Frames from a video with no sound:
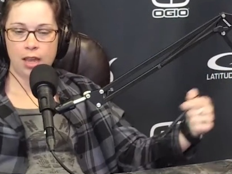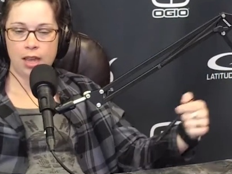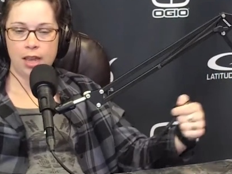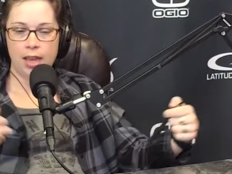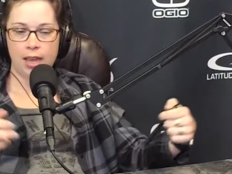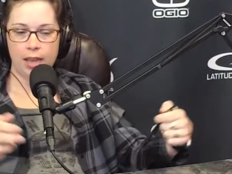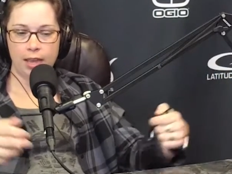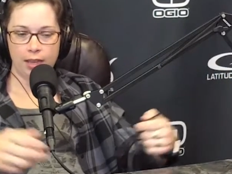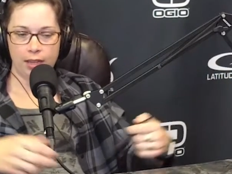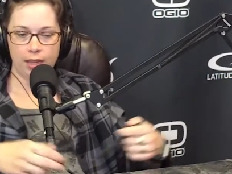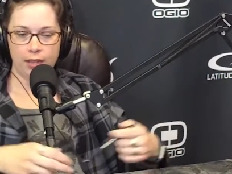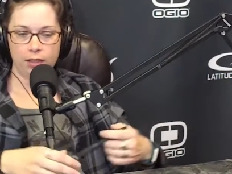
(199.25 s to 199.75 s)

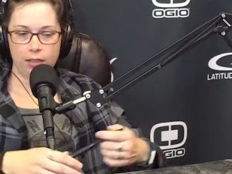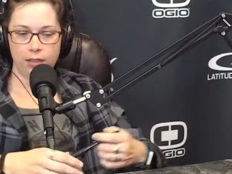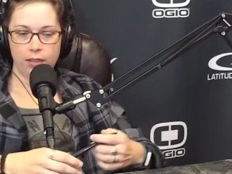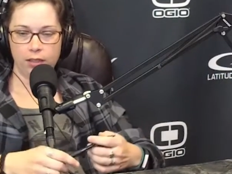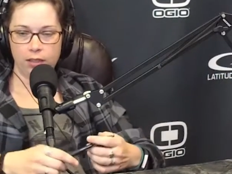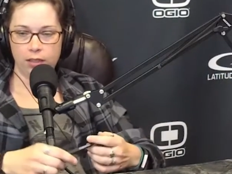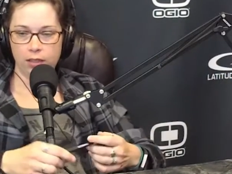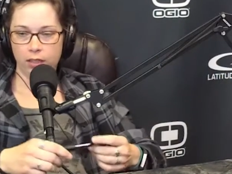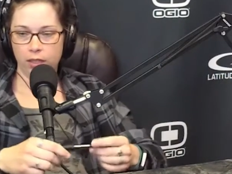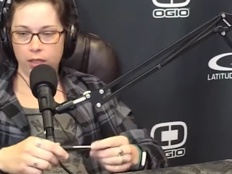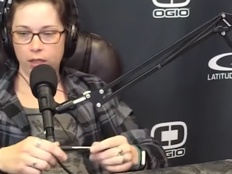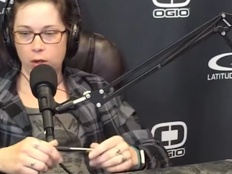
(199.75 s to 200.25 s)
and,
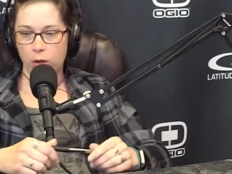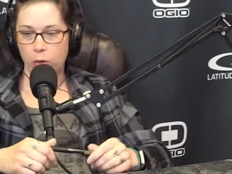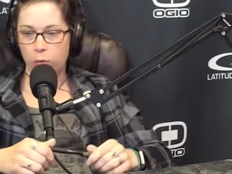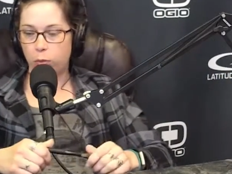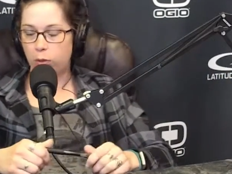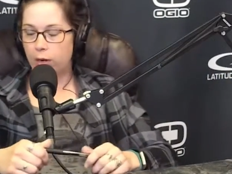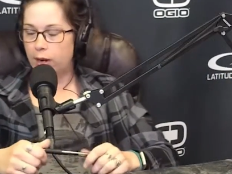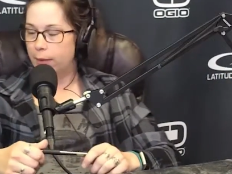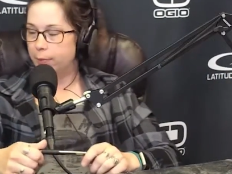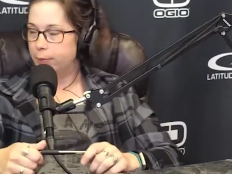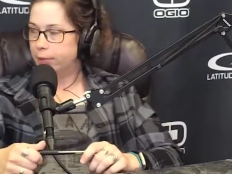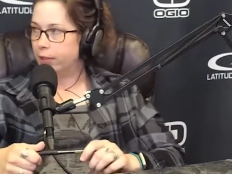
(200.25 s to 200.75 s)

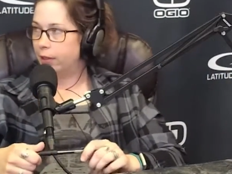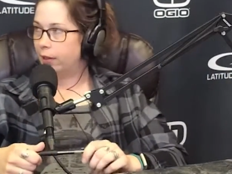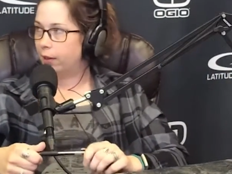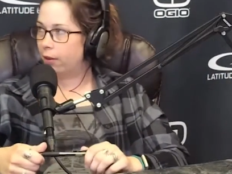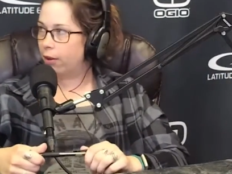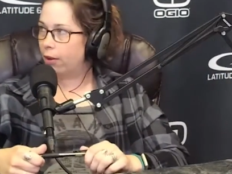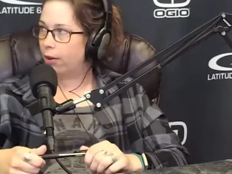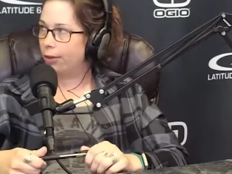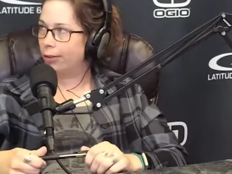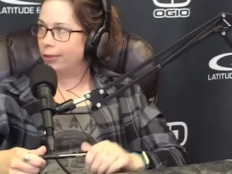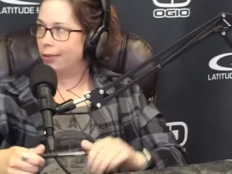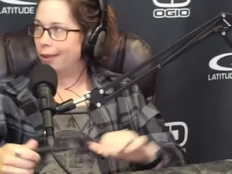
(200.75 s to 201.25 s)
perhaps you get
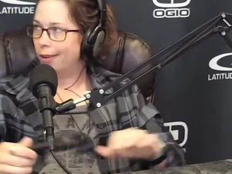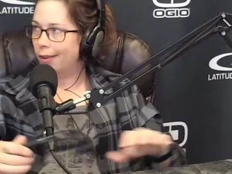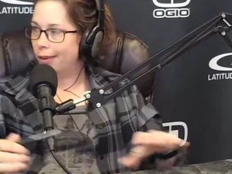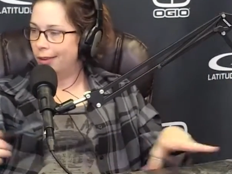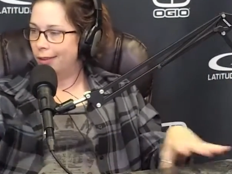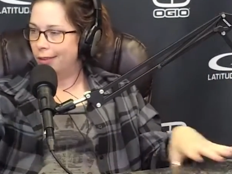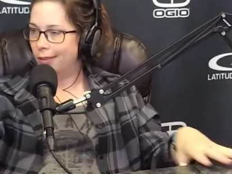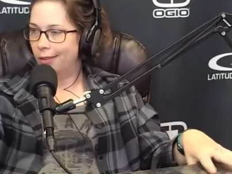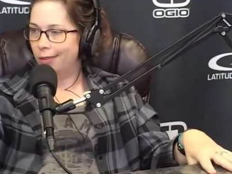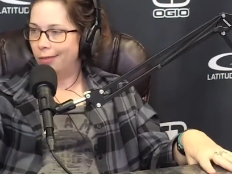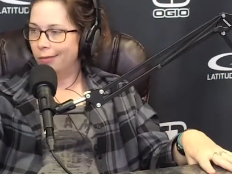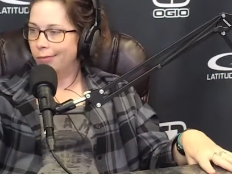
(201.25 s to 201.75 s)
called on
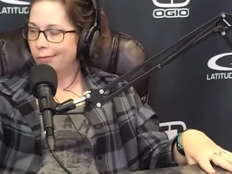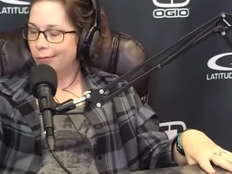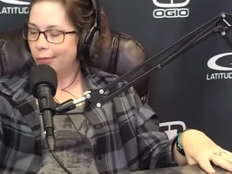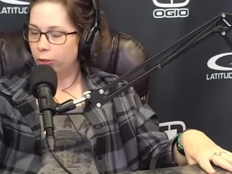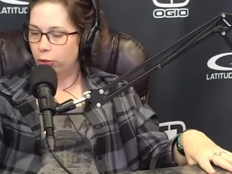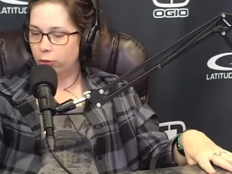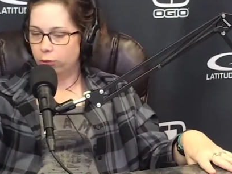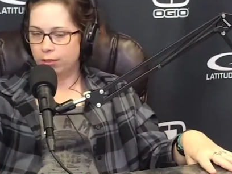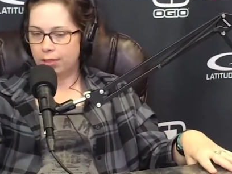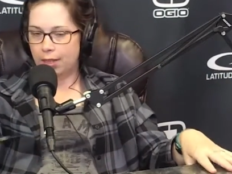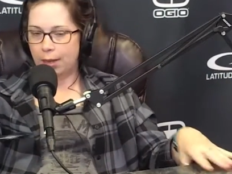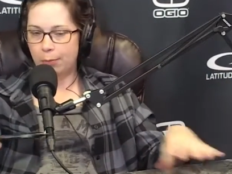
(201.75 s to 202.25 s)
it and
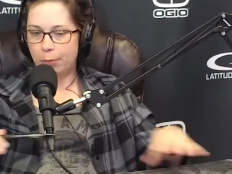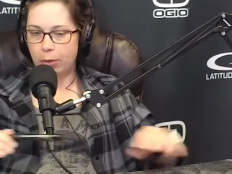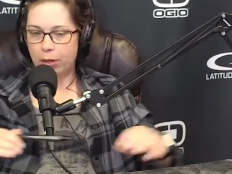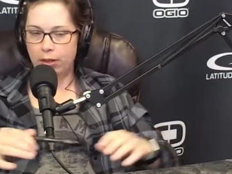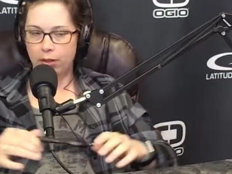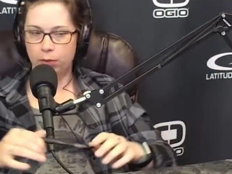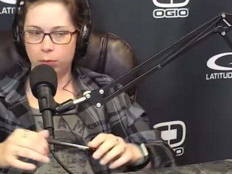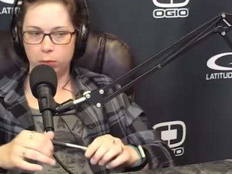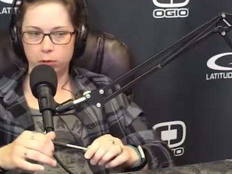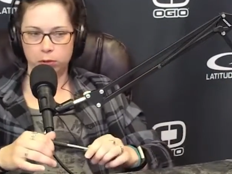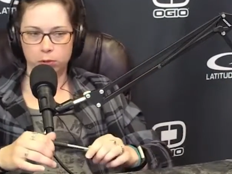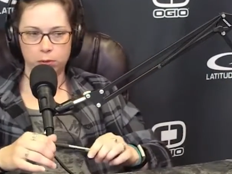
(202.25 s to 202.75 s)
lose that
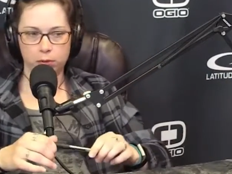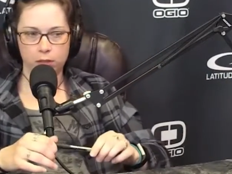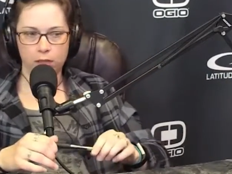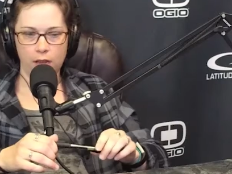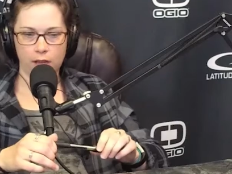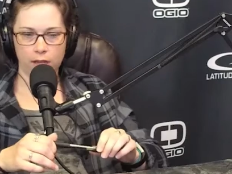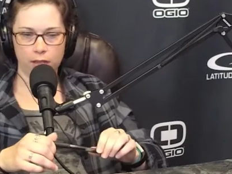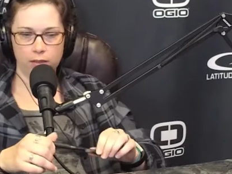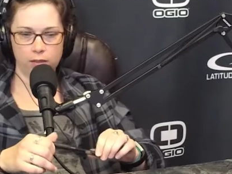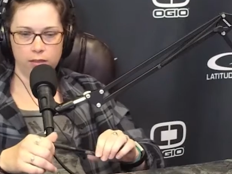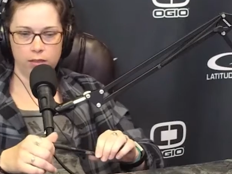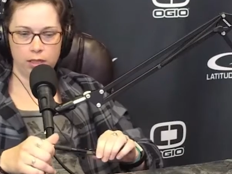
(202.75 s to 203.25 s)
putt, which would
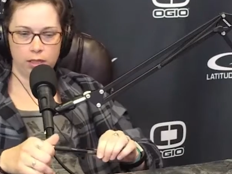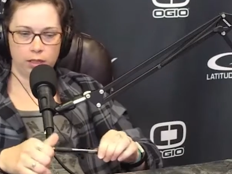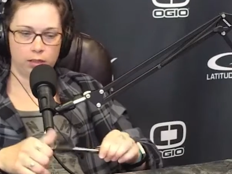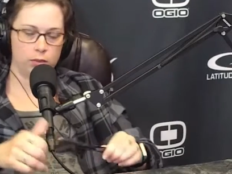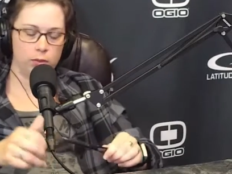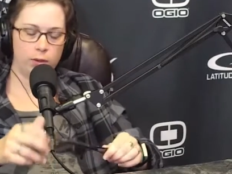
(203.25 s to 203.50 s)
kind of stink.